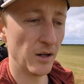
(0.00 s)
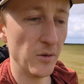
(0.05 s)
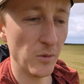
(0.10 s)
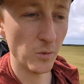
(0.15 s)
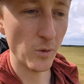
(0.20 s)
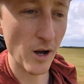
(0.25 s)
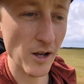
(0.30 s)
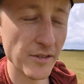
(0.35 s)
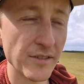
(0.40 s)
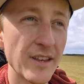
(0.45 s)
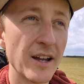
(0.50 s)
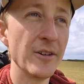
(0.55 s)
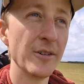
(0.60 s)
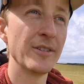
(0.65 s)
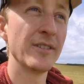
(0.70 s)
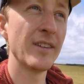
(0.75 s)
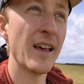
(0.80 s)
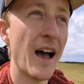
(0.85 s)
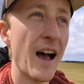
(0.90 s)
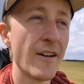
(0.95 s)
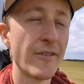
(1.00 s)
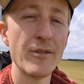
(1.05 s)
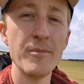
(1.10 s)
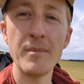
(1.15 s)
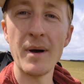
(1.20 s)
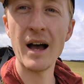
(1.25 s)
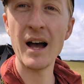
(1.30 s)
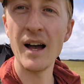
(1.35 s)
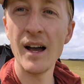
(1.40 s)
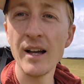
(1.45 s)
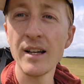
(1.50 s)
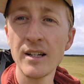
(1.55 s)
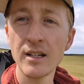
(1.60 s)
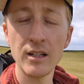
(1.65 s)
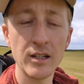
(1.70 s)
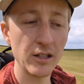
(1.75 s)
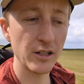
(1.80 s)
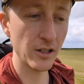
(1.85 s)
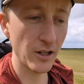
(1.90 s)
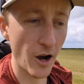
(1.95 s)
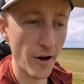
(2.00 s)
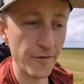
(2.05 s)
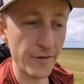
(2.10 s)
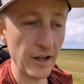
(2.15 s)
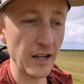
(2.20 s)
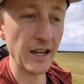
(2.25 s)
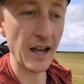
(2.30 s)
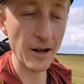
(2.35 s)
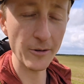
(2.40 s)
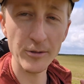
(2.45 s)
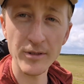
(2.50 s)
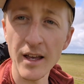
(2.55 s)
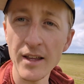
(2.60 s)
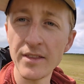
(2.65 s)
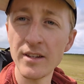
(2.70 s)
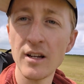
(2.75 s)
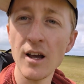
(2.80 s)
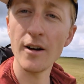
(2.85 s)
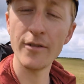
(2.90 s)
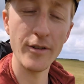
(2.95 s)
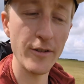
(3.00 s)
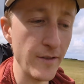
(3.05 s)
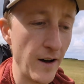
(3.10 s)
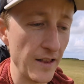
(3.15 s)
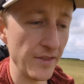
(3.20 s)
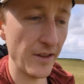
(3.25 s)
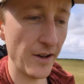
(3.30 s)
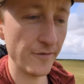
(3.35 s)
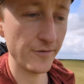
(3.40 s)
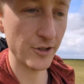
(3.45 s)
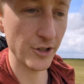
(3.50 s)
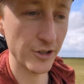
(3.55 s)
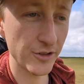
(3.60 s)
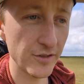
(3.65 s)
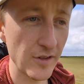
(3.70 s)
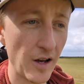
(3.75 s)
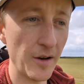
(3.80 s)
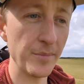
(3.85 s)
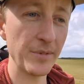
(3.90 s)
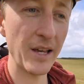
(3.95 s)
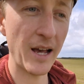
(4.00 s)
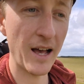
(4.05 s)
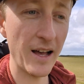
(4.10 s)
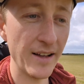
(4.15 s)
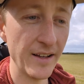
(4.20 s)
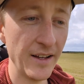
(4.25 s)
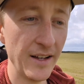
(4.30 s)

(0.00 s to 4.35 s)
Whilst I was sat having my coffee outside the coffee van I've just stopped at,